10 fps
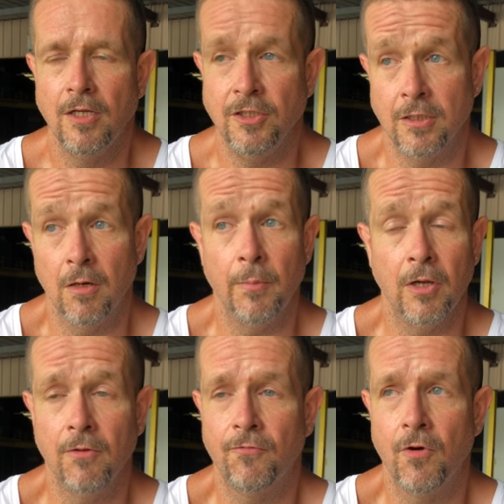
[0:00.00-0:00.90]
she said it'll be
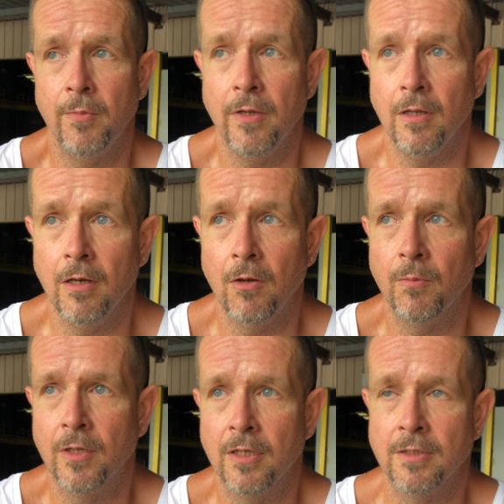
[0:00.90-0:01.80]
good for me, you
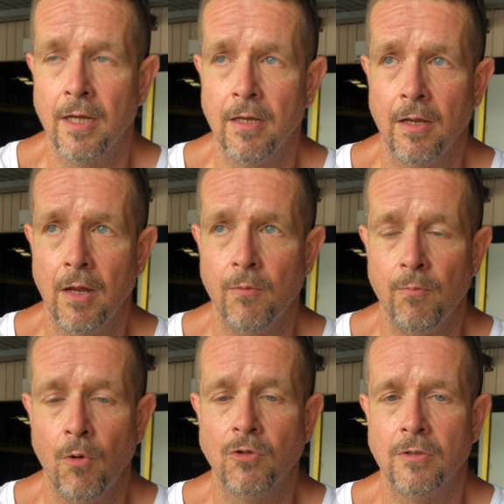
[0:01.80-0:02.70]
know, because I,
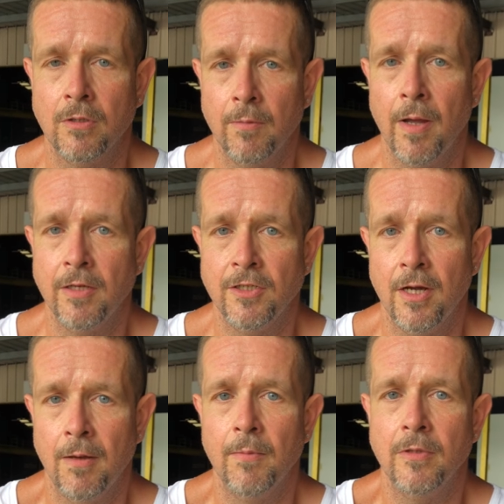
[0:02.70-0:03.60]
I most of my
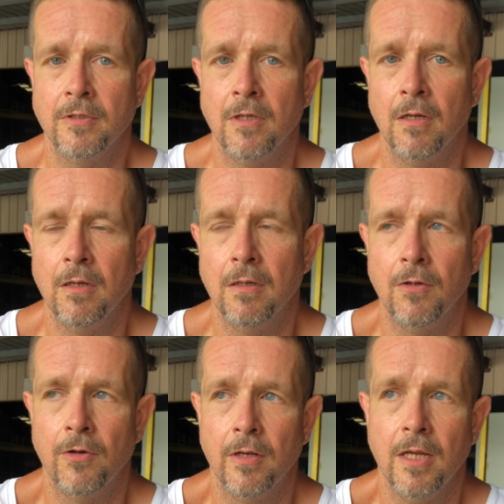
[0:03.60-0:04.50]
job is done
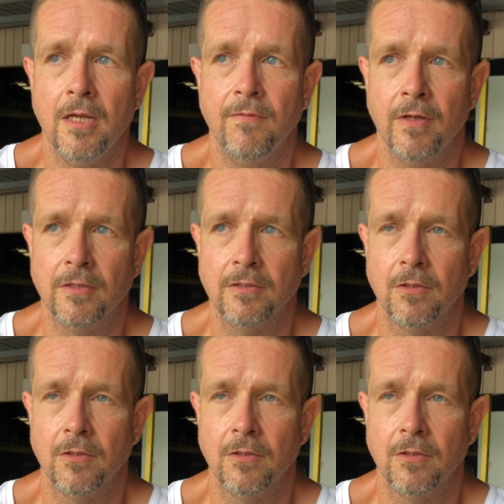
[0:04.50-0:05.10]
during the evenings.